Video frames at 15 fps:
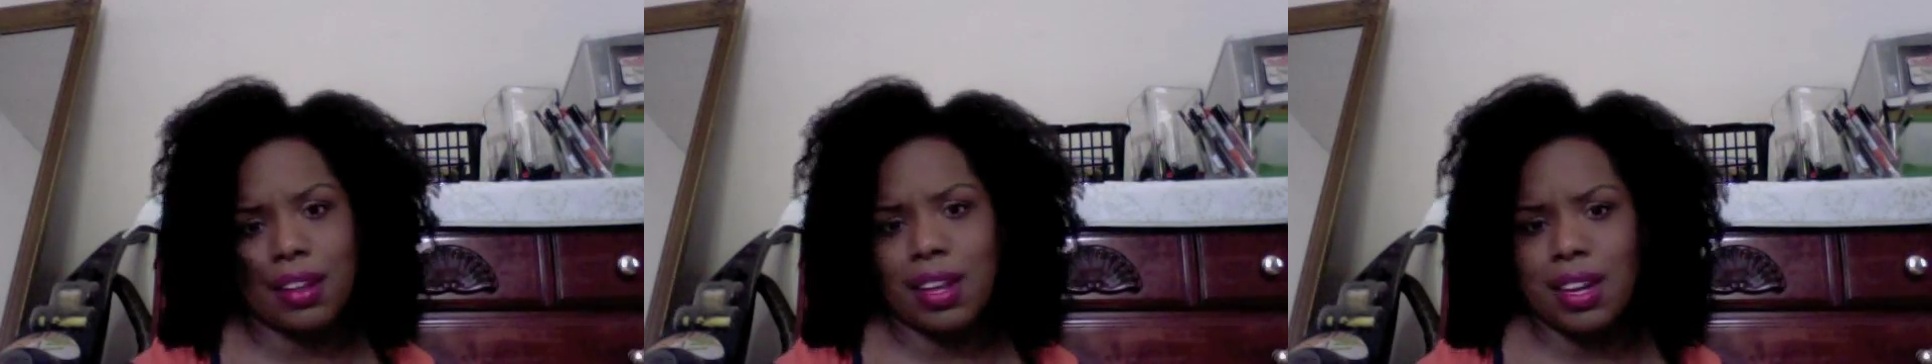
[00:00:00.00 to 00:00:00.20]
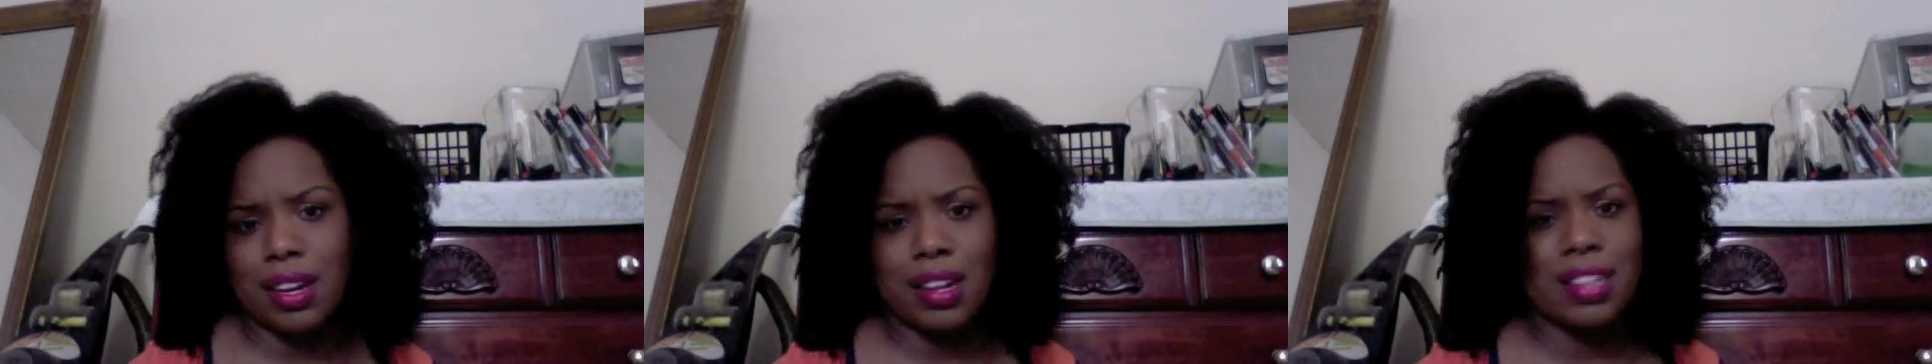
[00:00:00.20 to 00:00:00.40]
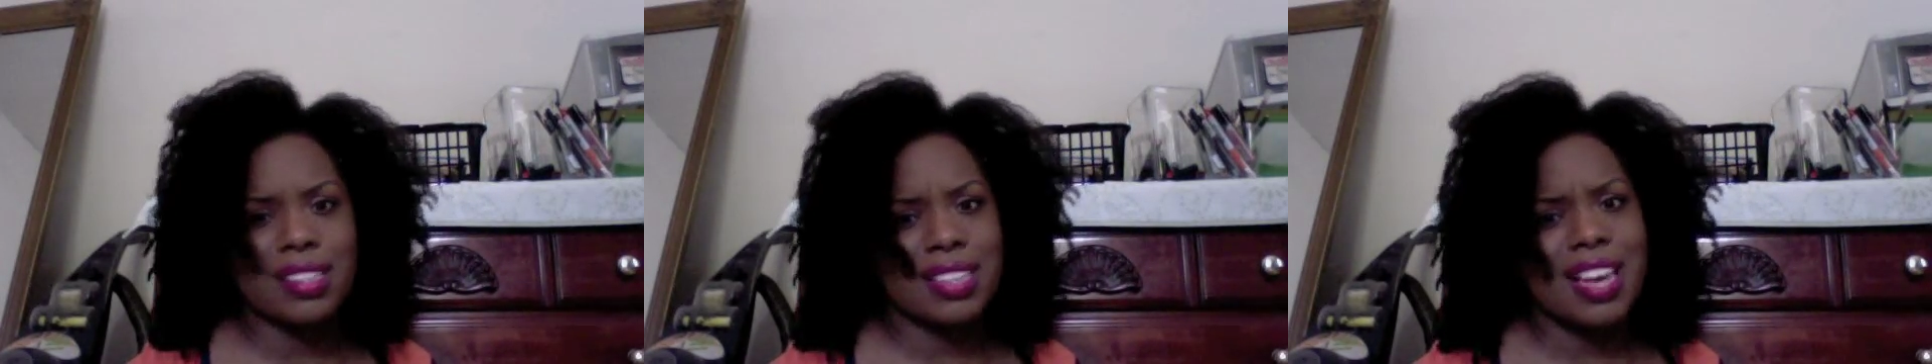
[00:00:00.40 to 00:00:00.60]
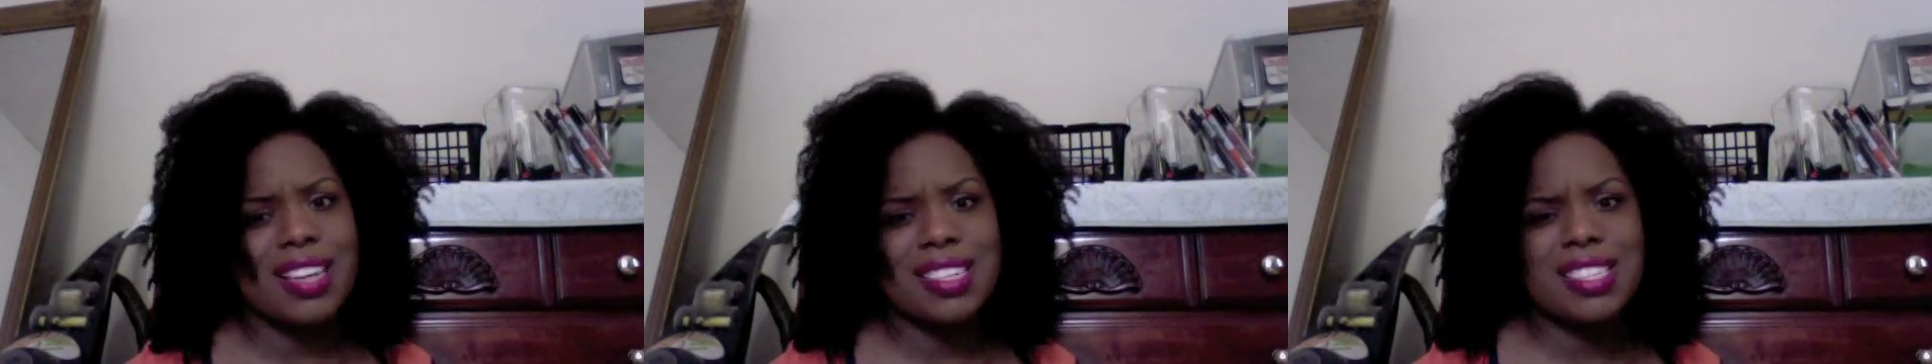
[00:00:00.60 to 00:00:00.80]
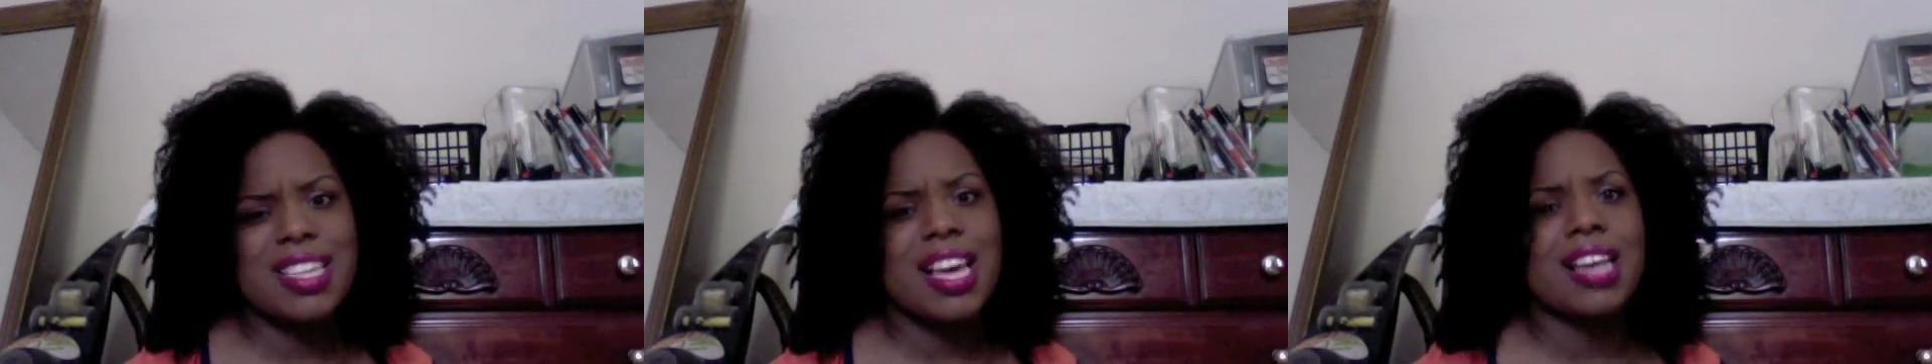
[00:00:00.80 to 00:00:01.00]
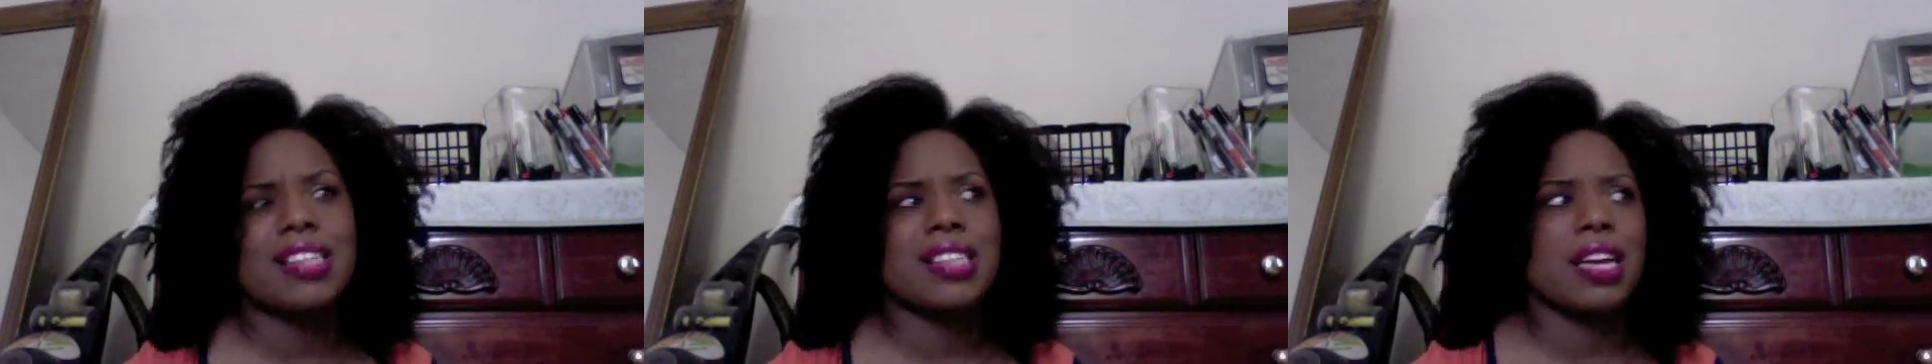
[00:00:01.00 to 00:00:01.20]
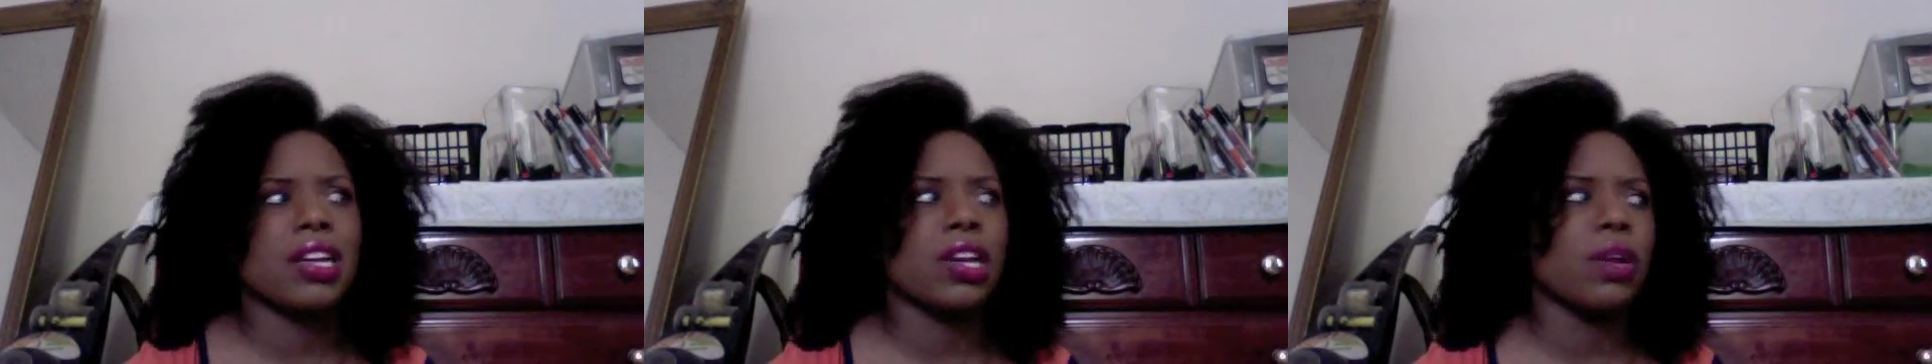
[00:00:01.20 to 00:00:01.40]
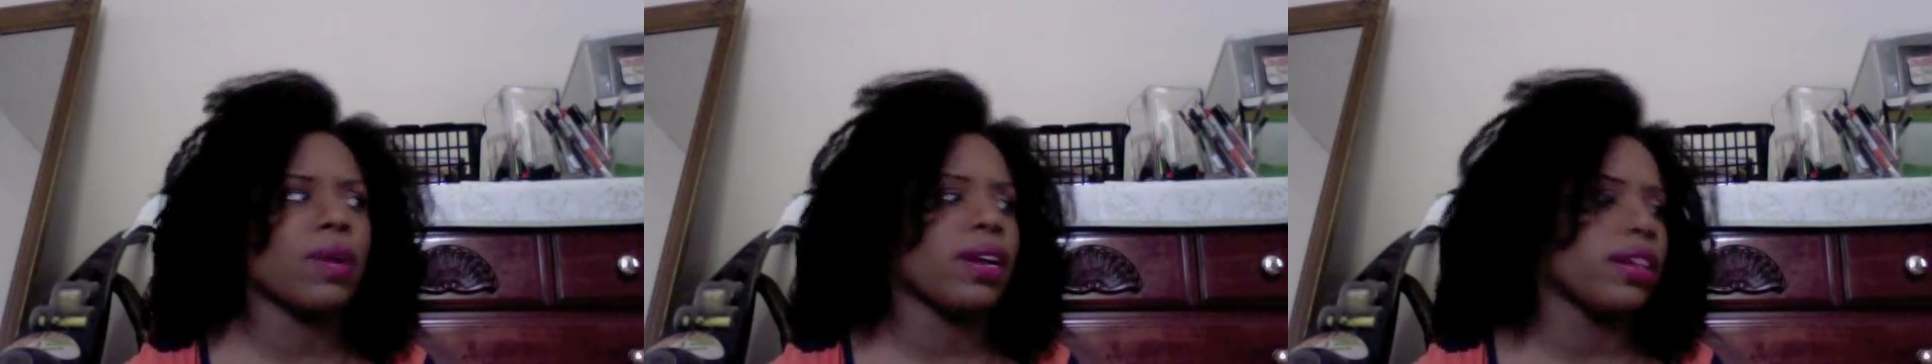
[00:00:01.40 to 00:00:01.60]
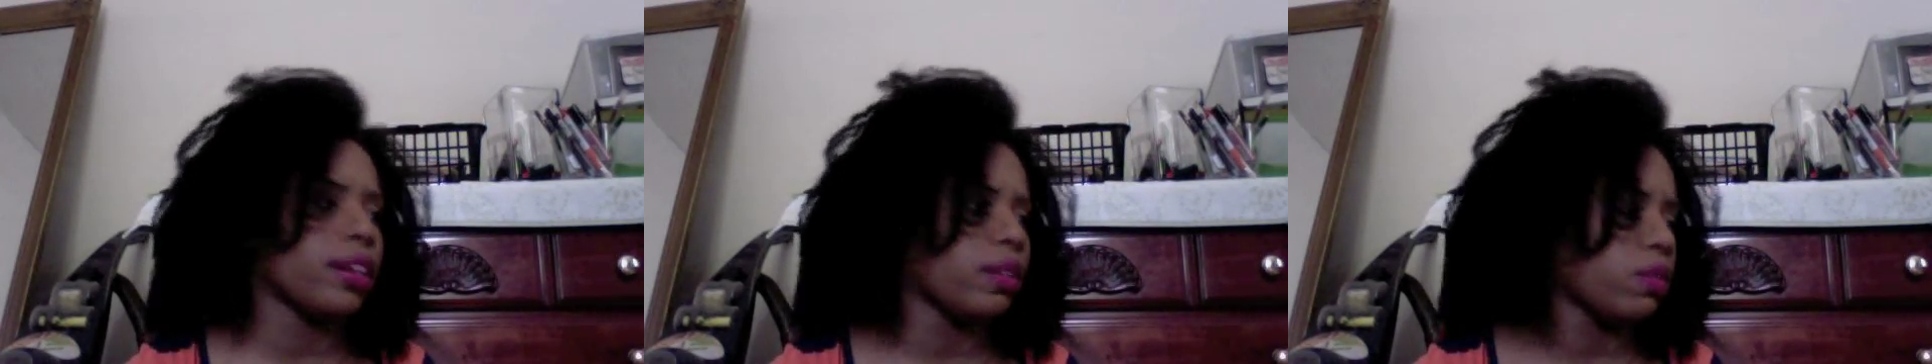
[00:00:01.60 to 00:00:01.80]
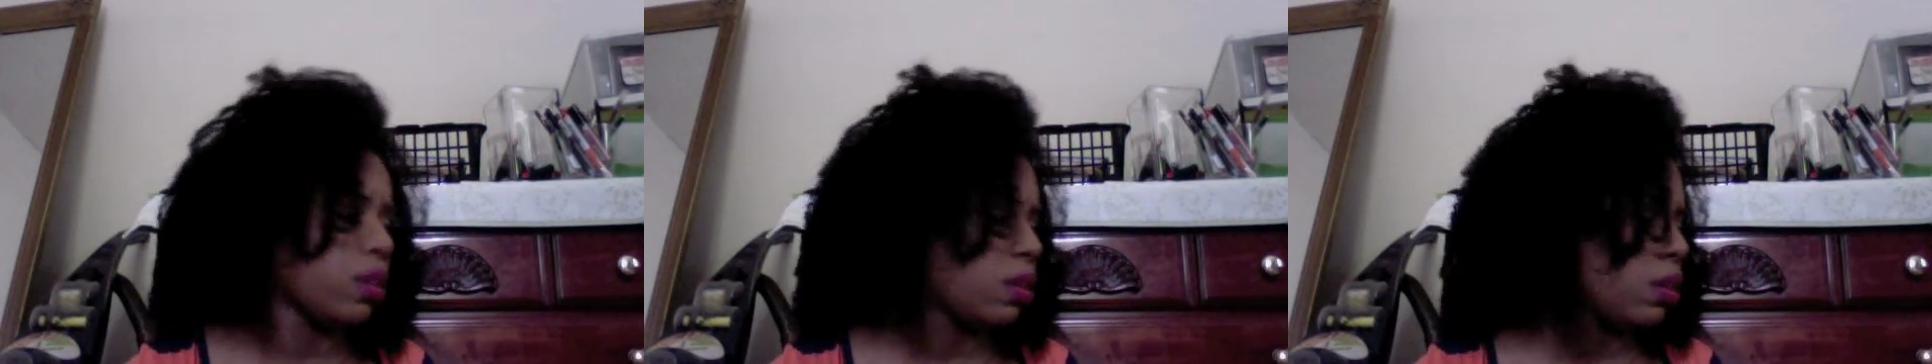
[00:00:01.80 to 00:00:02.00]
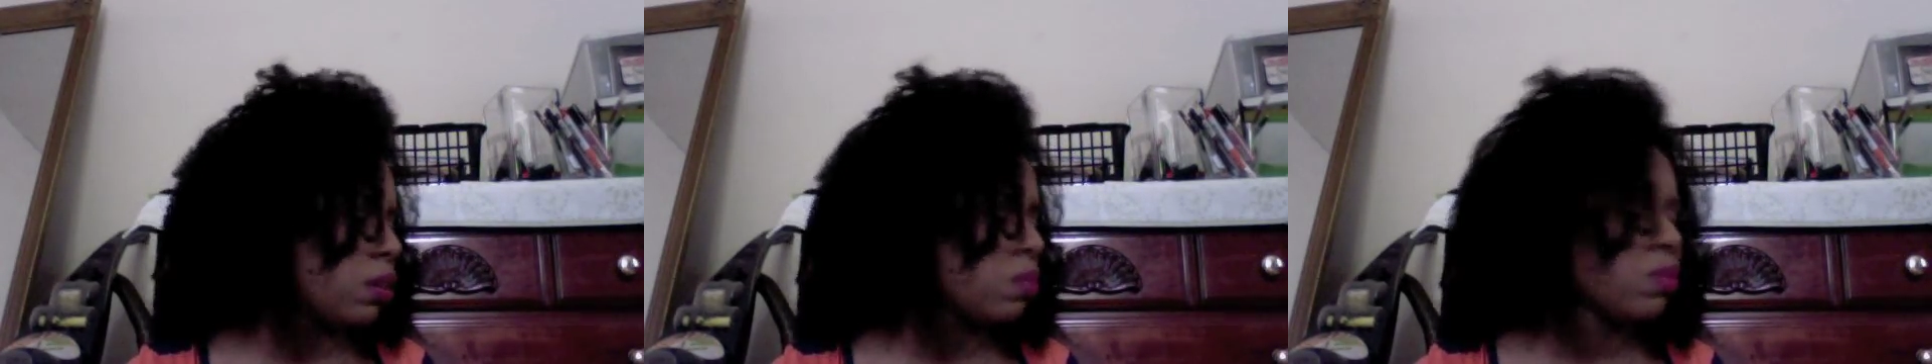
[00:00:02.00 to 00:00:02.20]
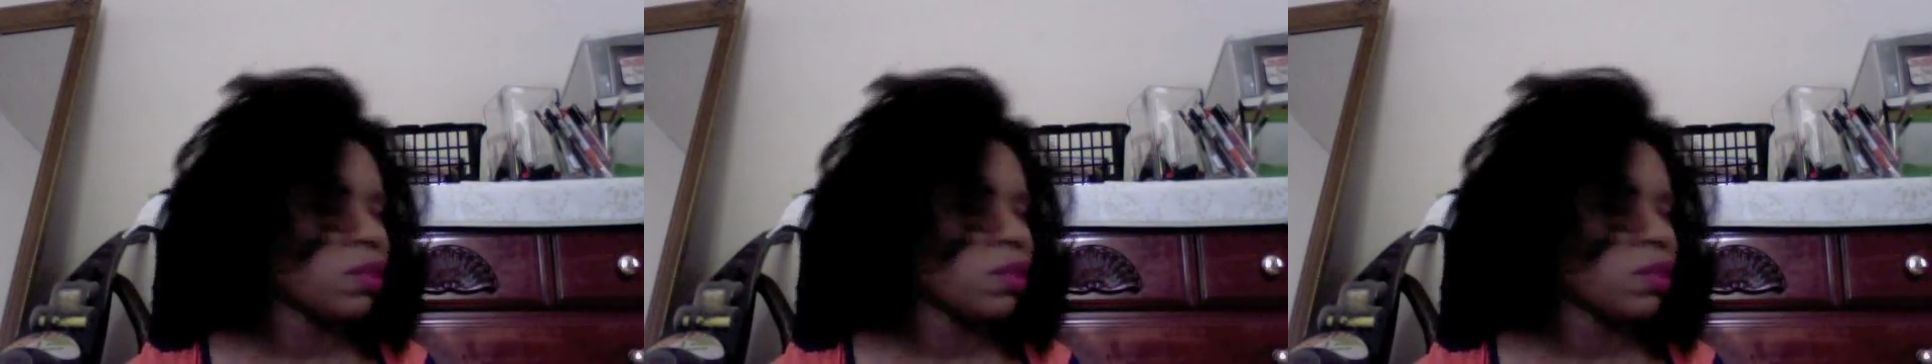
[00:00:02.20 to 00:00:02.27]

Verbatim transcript: and it's kind of sad because I know I love it.